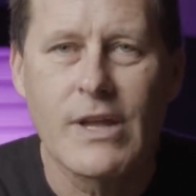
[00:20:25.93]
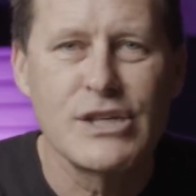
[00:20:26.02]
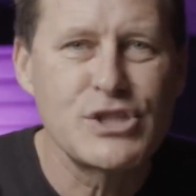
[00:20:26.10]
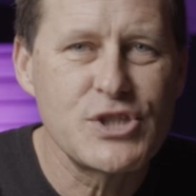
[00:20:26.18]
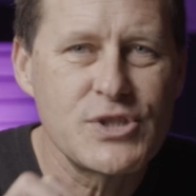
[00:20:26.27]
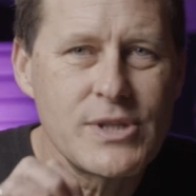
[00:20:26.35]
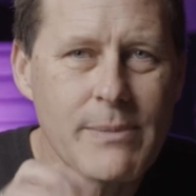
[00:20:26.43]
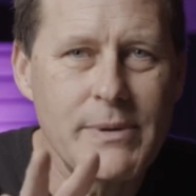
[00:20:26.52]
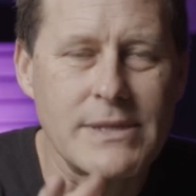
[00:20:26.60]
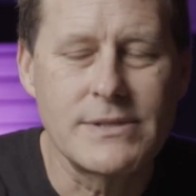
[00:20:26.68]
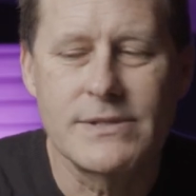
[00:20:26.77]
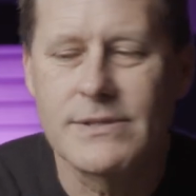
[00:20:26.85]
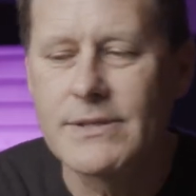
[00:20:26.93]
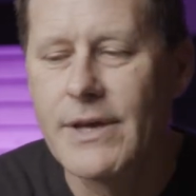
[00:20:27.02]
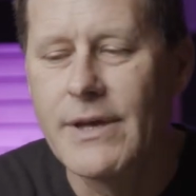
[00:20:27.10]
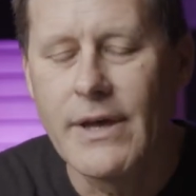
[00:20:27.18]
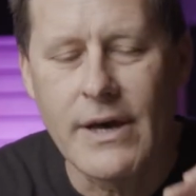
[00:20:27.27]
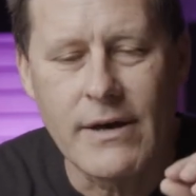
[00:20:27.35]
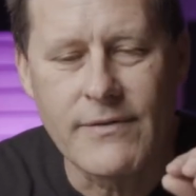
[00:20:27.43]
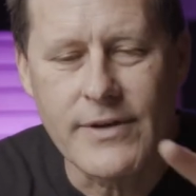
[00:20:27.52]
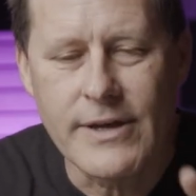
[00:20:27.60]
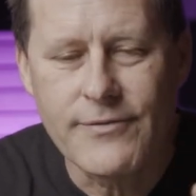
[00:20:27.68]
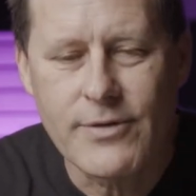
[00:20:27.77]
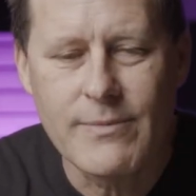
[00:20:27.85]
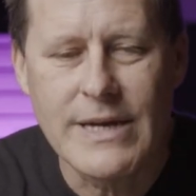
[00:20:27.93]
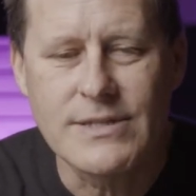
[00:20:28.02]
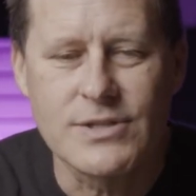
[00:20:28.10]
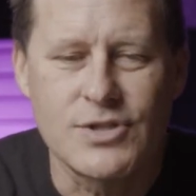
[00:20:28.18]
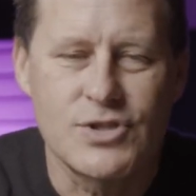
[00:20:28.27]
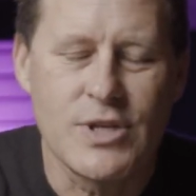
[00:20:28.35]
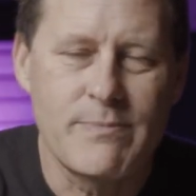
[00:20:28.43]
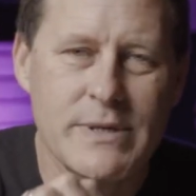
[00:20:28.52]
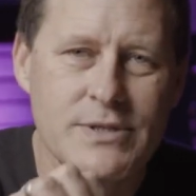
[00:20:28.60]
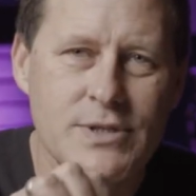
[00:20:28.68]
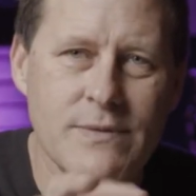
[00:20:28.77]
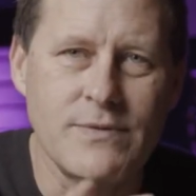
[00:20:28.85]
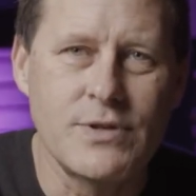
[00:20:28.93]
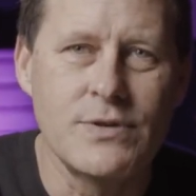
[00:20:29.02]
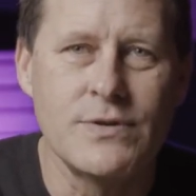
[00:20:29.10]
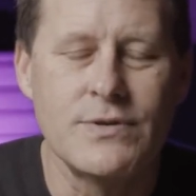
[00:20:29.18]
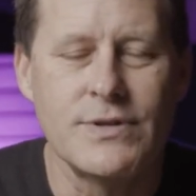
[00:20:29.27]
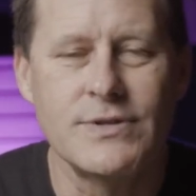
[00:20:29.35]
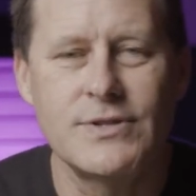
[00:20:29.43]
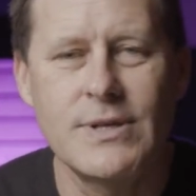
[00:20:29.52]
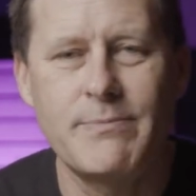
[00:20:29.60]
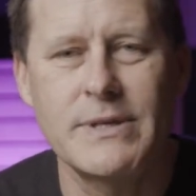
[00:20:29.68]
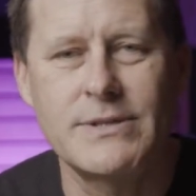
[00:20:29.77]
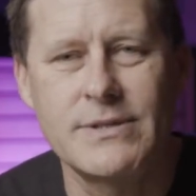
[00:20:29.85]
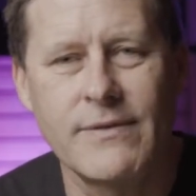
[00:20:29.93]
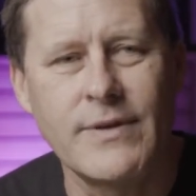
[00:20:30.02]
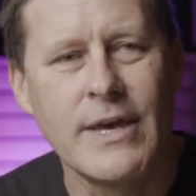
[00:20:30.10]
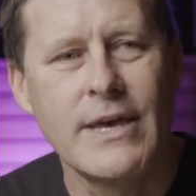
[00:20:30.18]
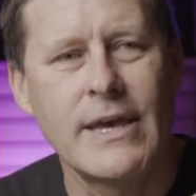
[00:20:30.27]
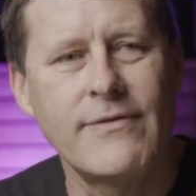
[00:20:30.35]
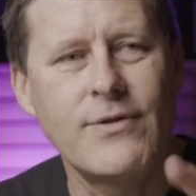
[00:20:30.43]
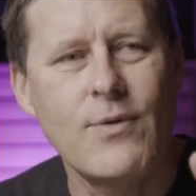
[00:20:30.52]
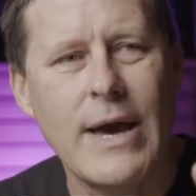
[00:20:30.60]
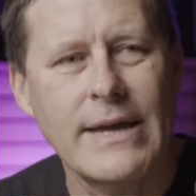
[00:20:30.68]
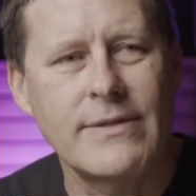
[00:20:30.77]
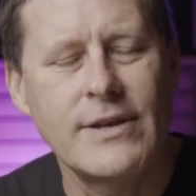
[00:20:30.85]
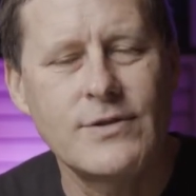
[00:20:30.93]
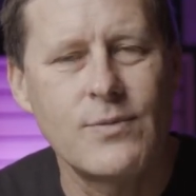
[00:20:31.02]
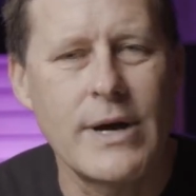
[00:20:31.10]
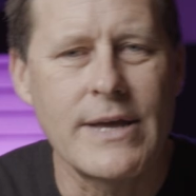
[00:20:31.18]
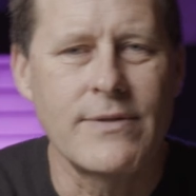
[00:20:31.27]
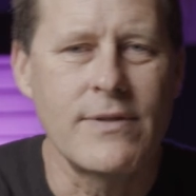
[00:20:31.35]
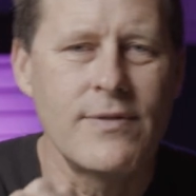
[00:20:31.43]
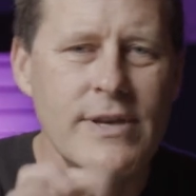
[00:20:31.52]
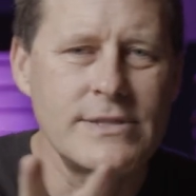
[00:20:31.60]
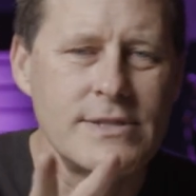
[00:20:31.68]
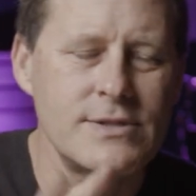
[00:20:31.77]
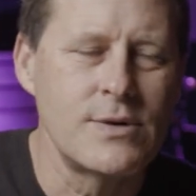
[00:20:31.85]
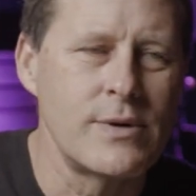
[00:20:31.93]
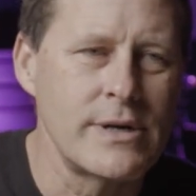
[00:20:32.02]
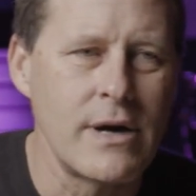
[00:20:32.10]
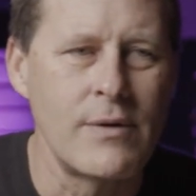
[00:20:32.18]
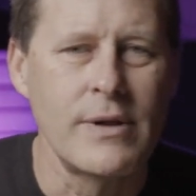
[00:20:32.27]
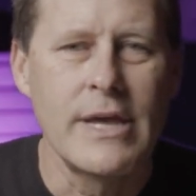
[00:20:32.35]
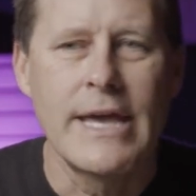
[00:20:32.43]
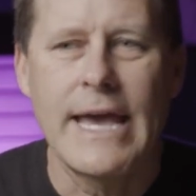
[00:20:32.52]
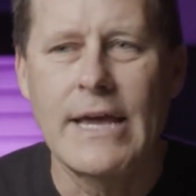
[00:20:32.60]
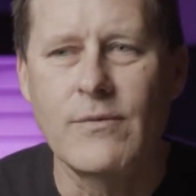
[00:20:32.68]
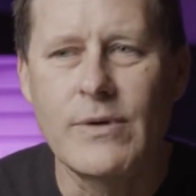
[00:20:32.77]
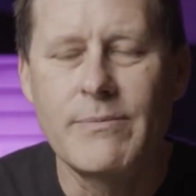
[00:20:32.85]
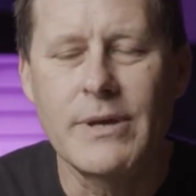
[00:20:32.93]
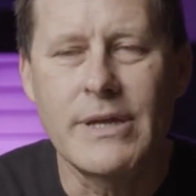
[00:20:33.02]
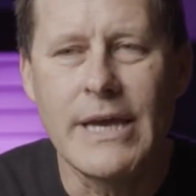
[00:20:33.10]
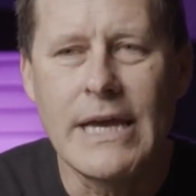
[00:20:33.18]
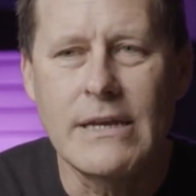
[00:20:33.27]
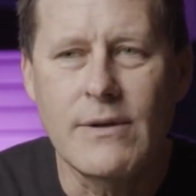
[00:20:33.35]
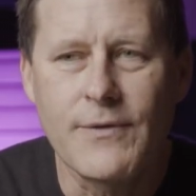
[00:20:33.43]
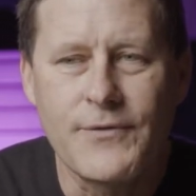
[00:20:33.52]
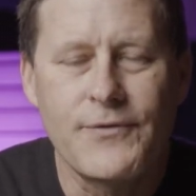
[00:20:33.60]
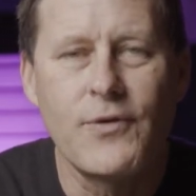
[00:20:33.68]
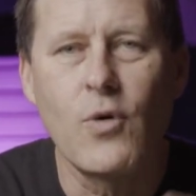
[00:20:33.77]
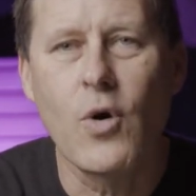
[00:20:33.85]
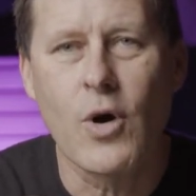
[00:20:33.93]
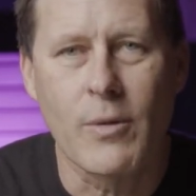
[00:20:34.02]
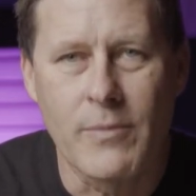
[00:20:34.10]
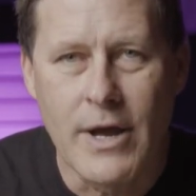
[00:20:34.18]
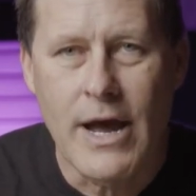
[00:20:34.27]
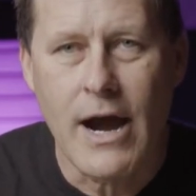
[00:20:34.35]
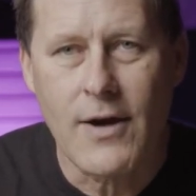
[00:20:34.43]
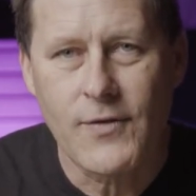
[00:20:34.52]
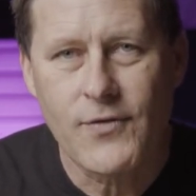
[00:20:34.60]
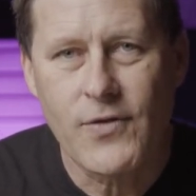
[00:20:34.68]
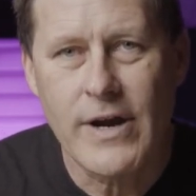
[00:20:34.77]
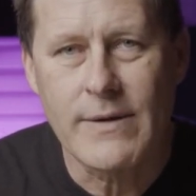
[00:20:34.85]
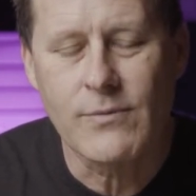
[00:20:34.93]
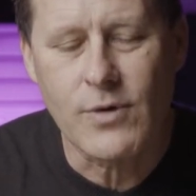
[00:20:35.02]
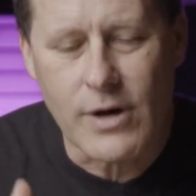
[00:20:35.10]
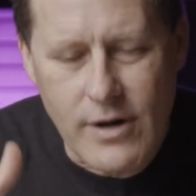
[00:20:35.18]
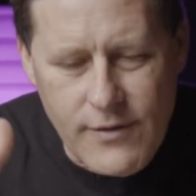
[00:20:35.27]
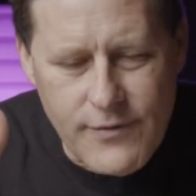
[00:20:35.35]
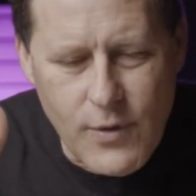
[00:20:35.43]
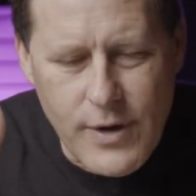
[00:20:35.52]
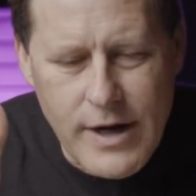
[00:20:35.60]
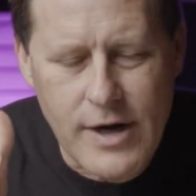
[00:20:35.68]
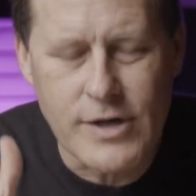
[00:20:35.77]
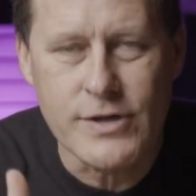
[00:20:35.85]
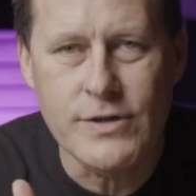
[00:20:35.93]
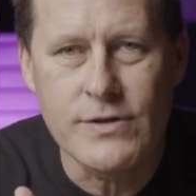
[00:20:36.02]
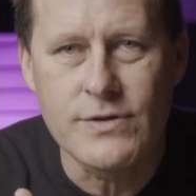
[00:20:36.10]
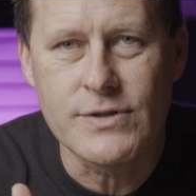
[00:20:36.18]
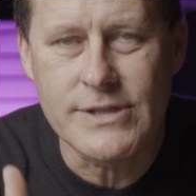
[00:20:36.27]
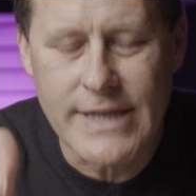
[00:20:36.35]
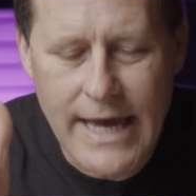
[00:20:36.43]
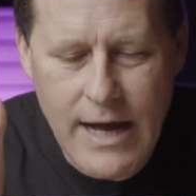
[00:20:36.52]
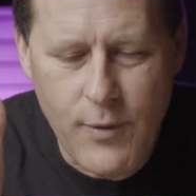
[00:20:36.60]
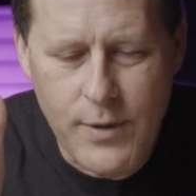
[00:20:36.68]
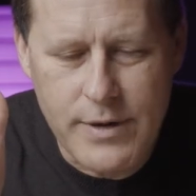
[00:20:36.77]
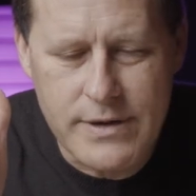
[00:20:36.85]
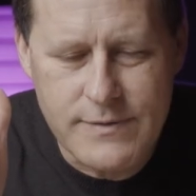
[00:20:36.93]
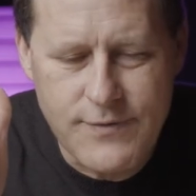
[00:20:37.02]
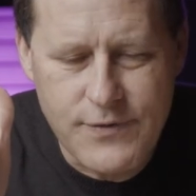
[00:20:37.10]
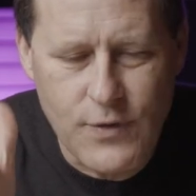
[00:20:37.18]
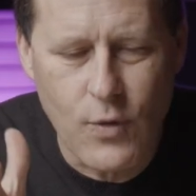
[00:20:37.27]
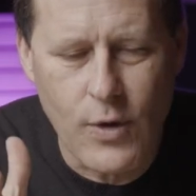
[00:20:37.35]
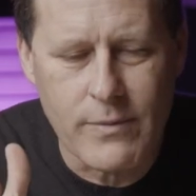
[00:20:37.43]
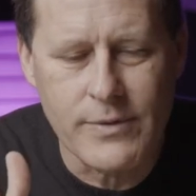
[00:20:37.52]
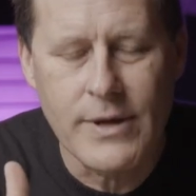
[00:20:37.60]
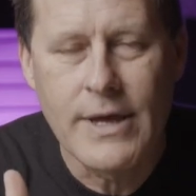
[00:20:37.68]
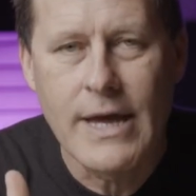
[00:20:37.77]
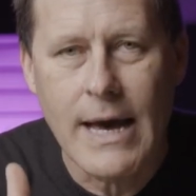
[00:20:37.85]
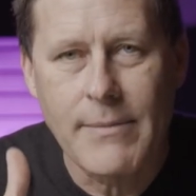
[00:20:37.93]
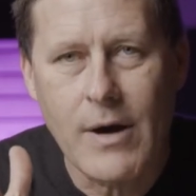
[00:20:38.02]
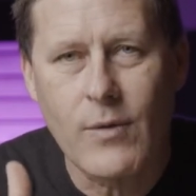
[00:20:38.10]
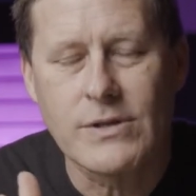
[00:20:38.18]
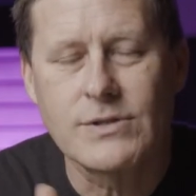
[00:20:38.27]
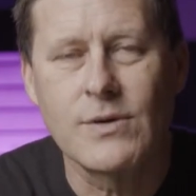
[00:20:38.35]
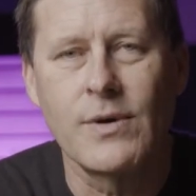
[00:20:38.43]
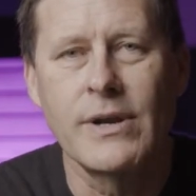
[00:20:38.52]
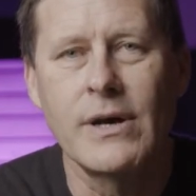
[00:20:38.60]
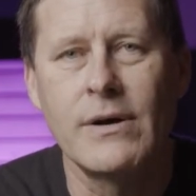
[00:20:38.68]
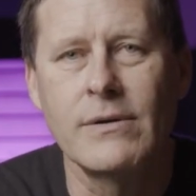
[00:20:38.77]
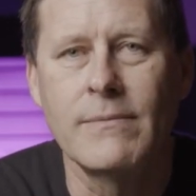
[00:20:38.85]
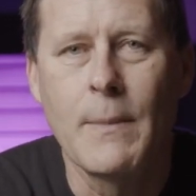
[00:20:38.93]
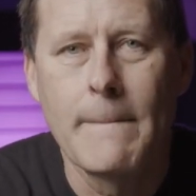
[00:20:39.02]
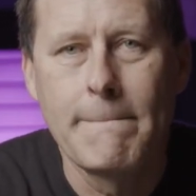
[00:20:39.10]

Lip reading: snippets of information, snippets of news, and snippets of, if you act this way, then this is going on. And we begin to form our framework of what our news and how we're informed about what's going on.